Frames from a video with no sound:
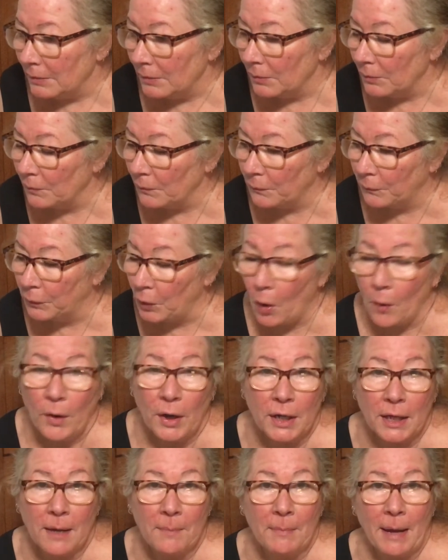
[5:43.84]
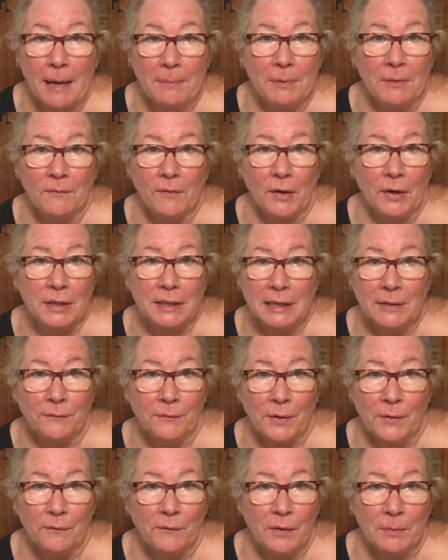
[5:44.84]
Florida might be very
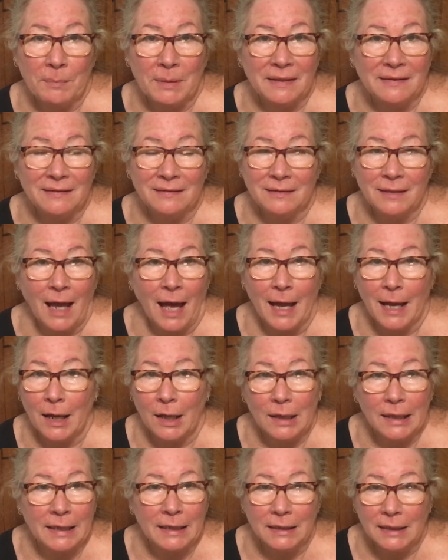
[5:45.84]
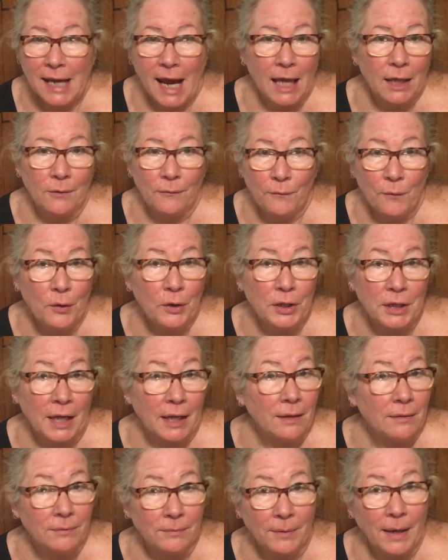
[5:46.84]
different from a style in California,
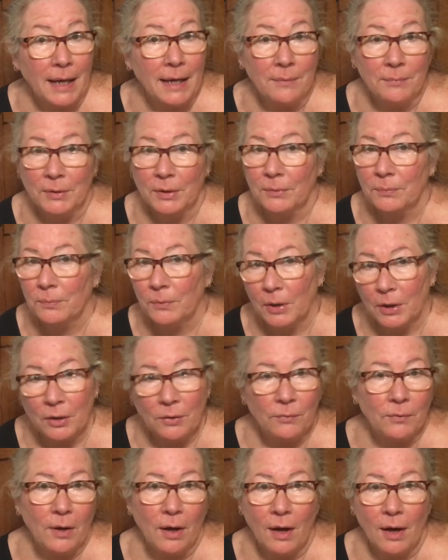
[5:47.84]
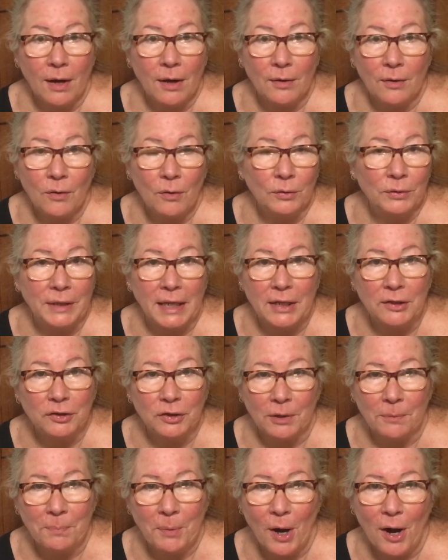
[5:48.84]
right? We're a whole
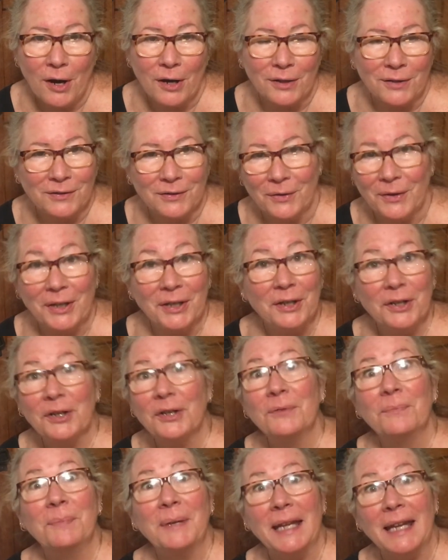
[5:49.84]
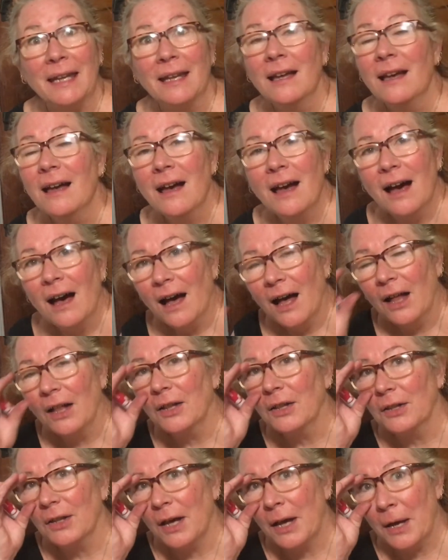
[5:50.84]
nation apart. So it could be,
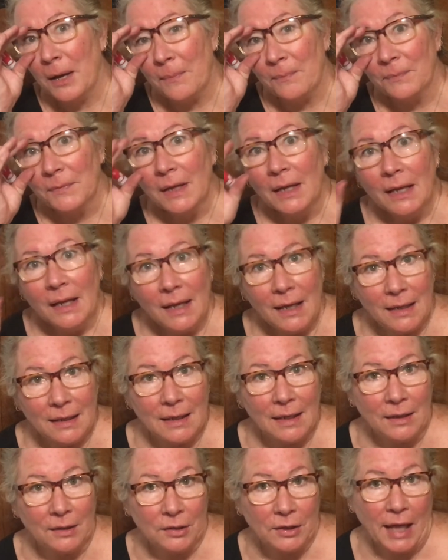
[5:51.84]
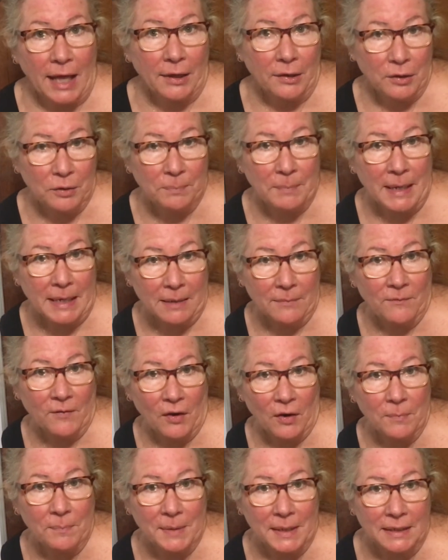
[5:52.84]
it could make a
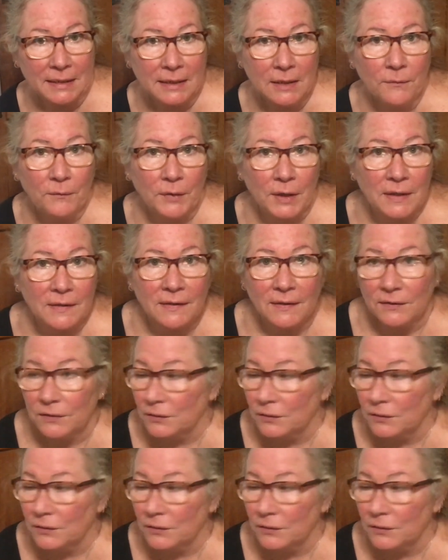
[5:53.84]
very big difference as